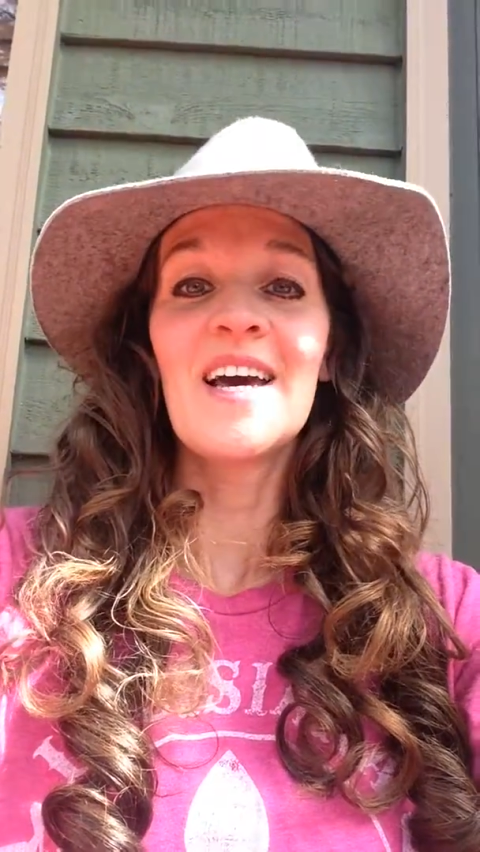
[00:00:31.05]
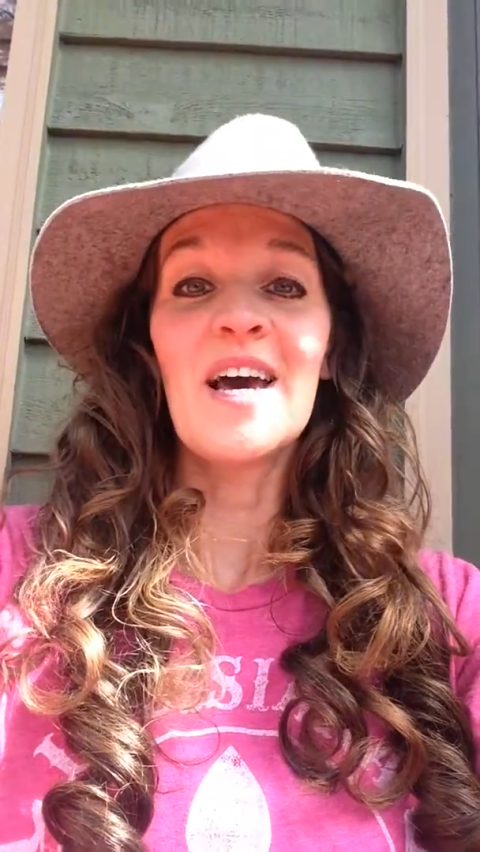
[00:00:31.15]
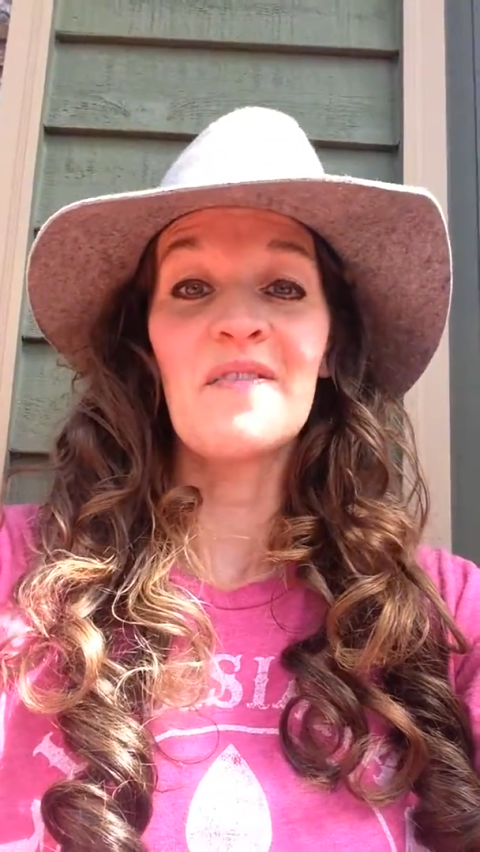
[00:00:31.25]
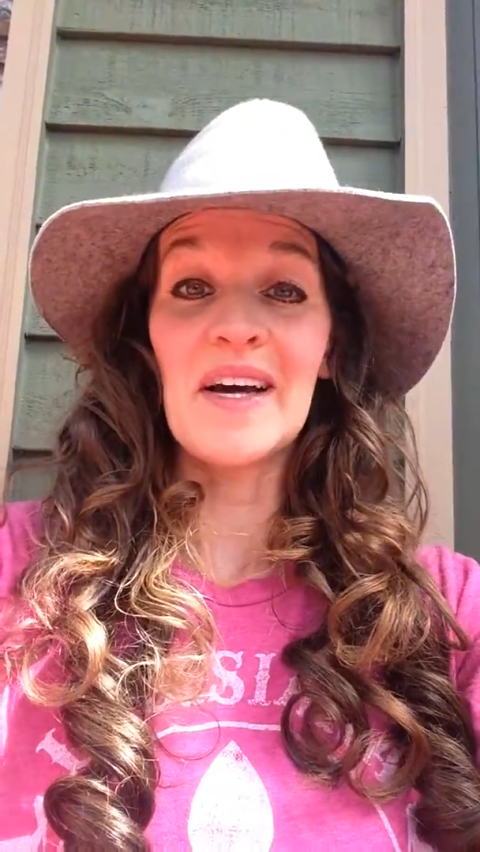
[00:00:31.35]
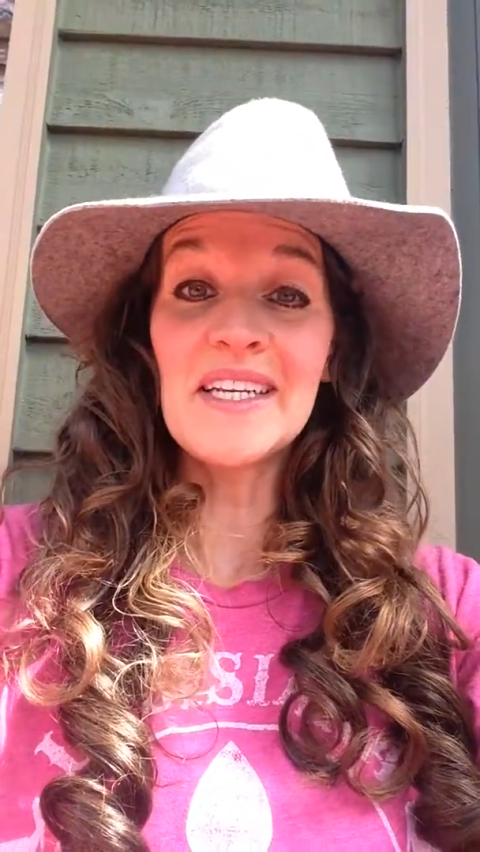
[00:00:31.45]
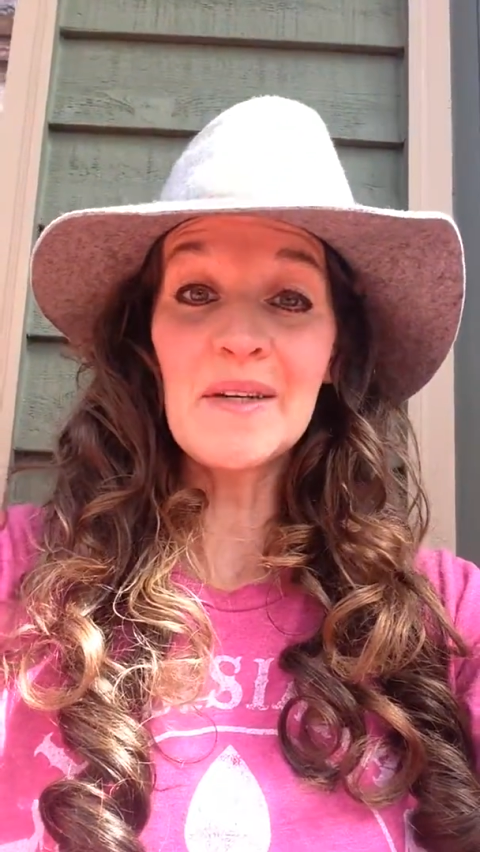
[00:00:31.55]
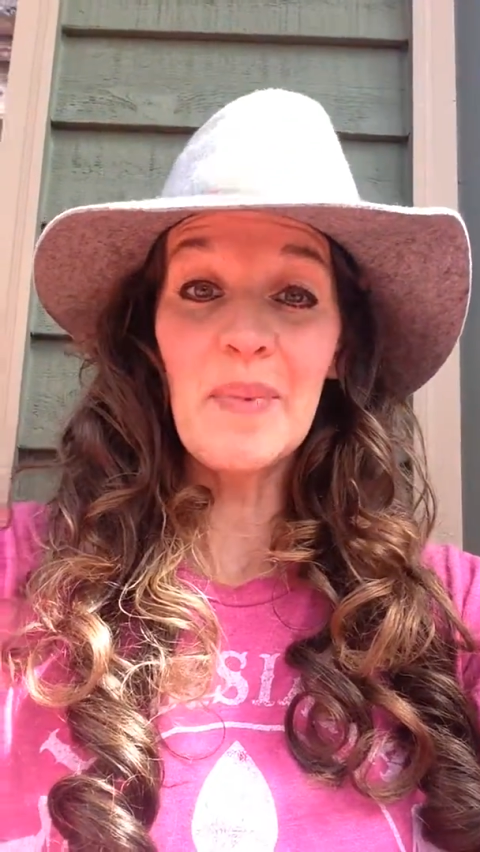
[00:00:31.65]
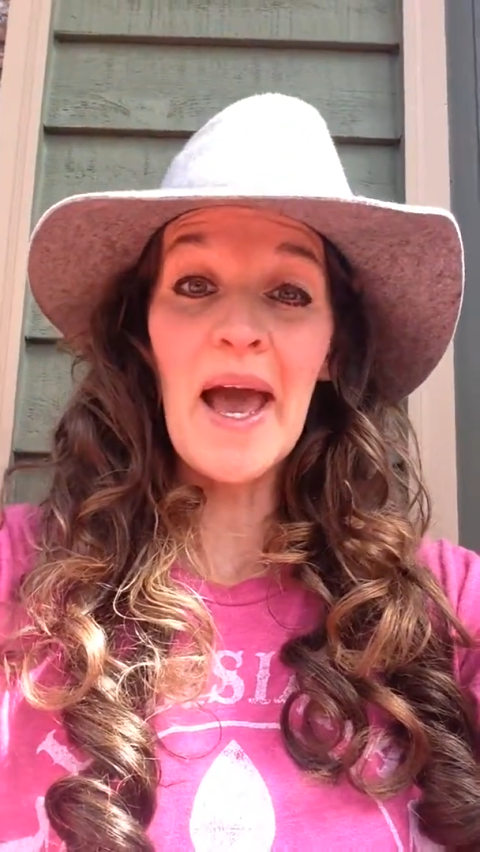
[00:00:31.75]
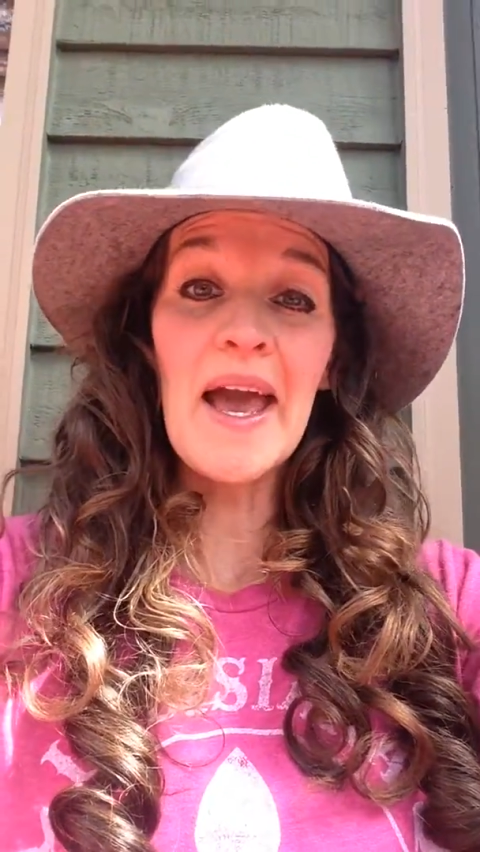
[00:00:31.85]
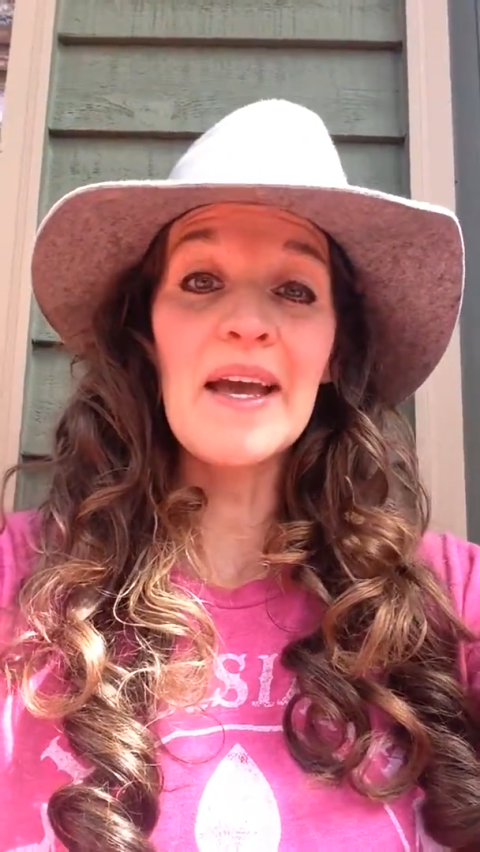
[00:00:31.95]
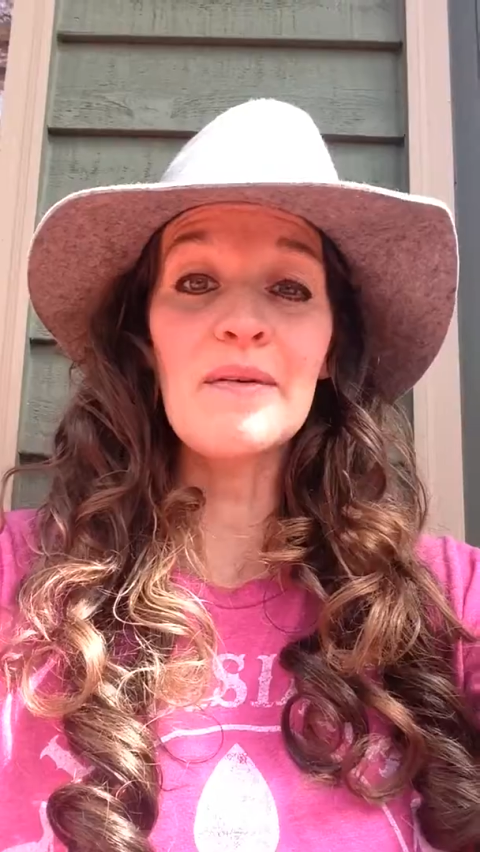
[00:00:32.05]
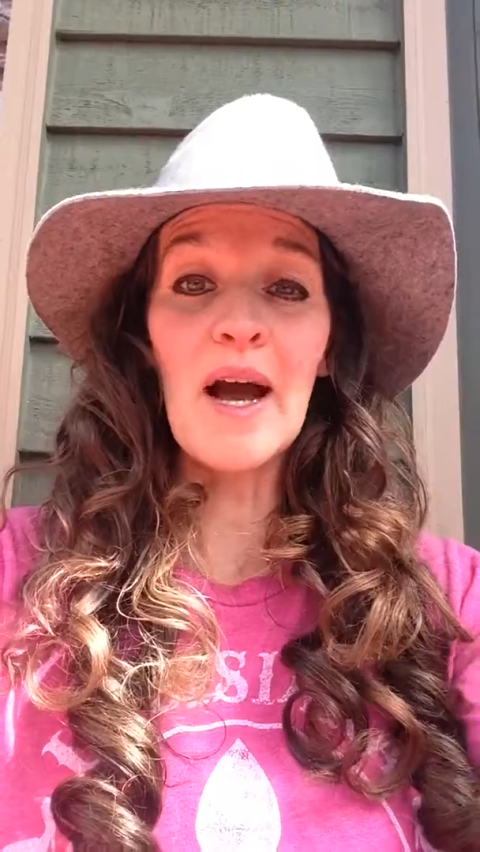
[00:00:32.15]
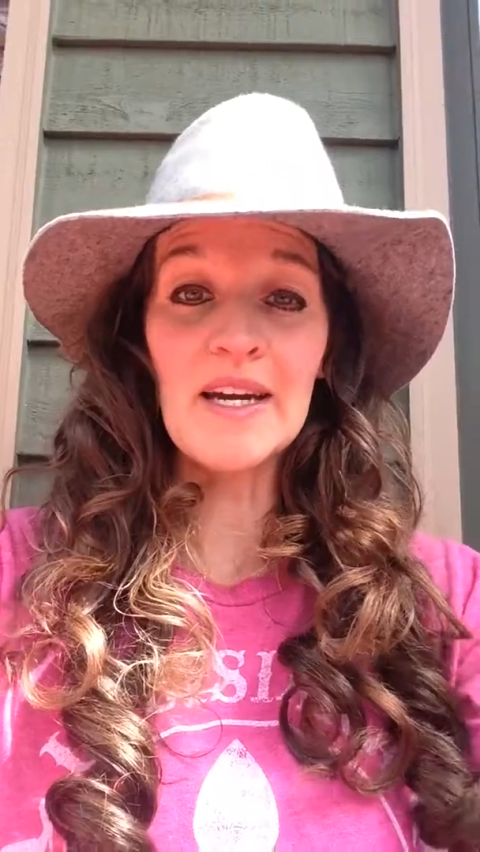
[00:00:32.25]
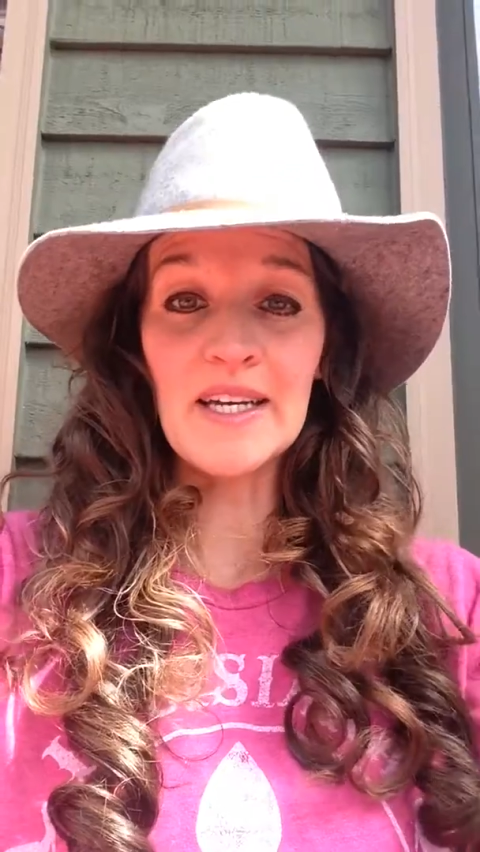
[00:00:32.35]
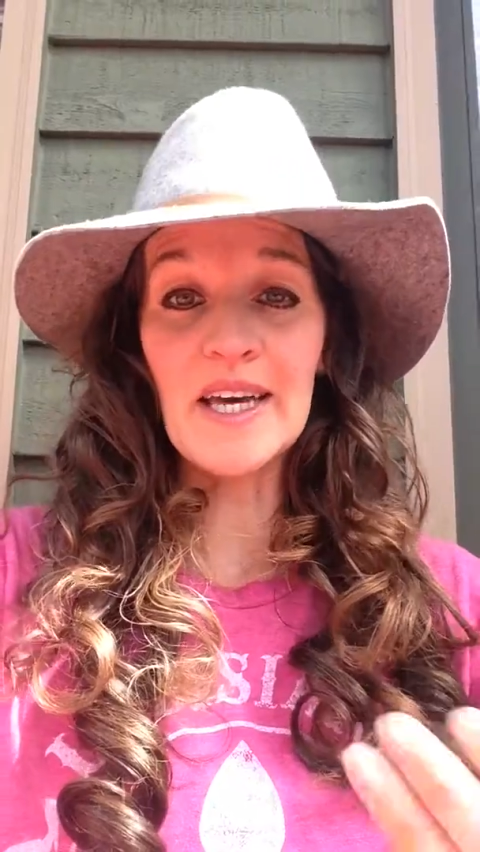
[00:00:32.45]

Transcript: If I did pay, I could